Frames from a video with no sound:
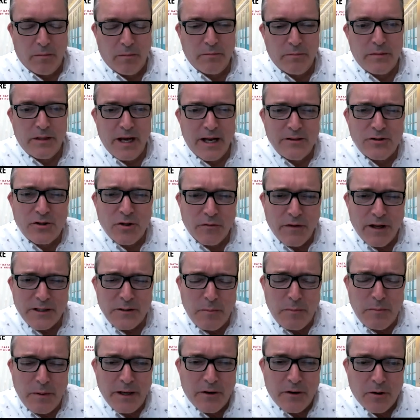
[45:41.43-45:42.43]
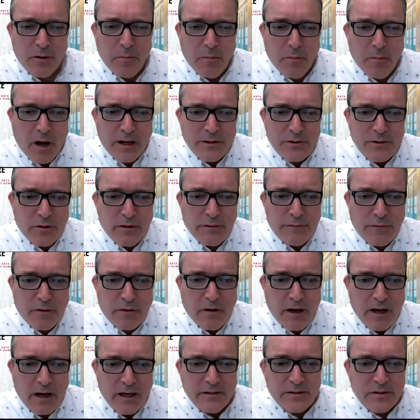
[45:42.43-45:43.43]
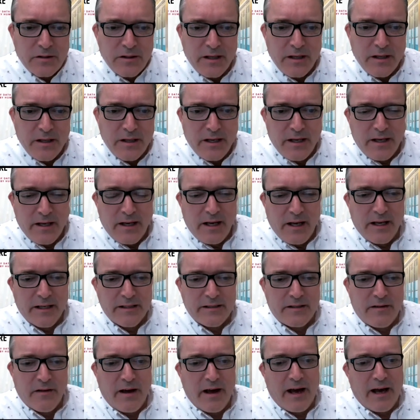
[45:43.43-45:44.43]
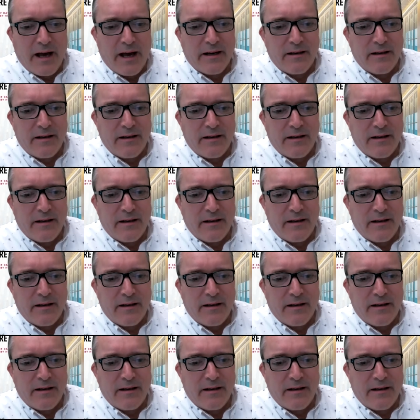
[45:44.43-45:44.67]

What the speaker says: And so that's been her mantra for us, is that